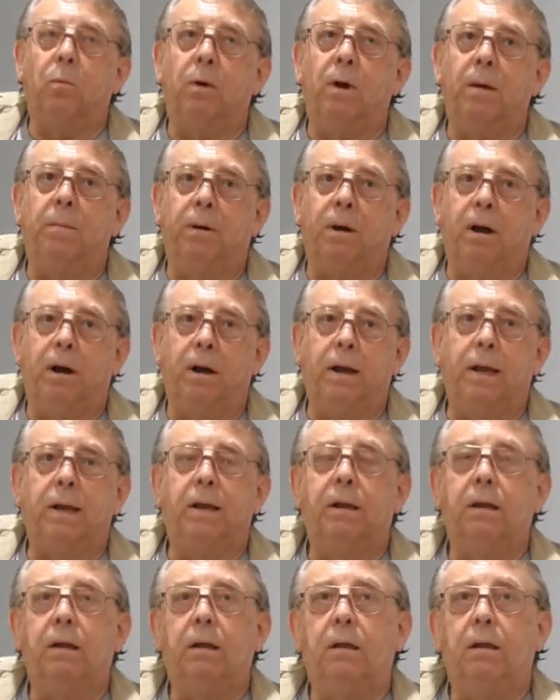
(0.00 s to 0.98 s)
whereby
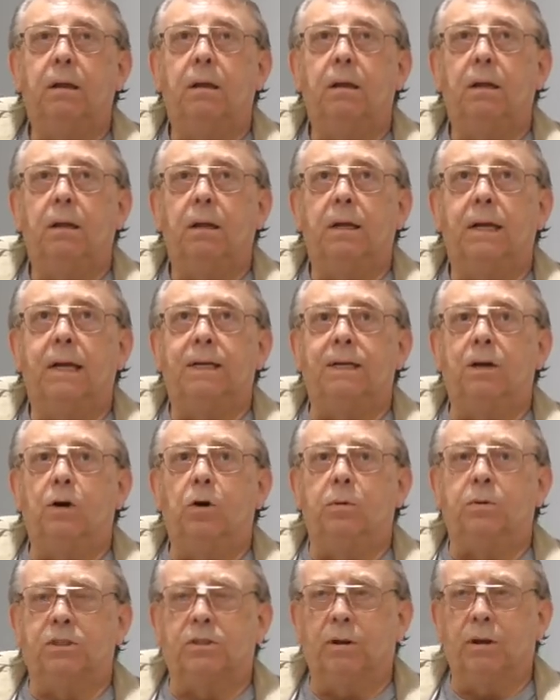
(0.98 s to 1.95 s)
it
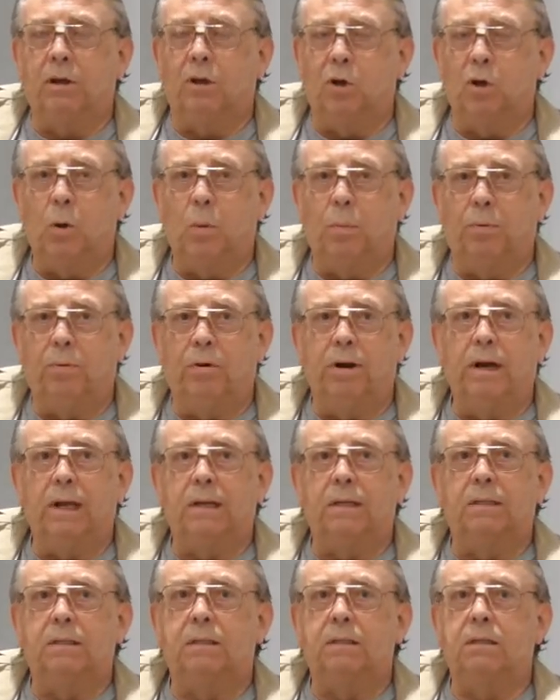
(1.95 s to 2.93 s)
also
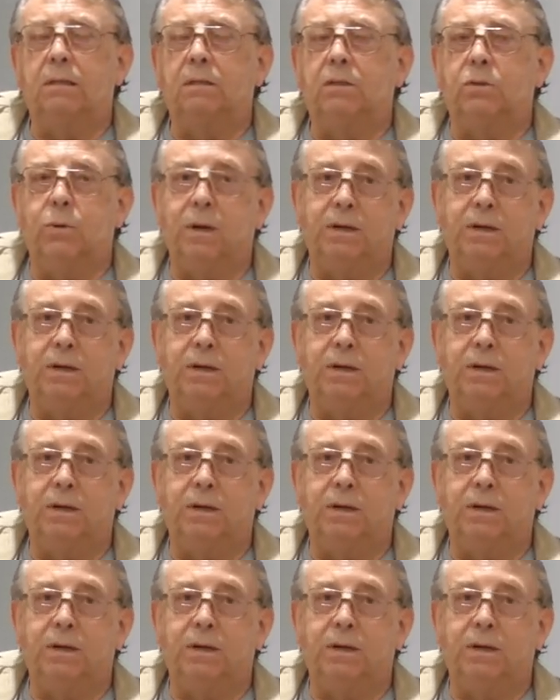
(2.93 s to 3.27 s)
incorporates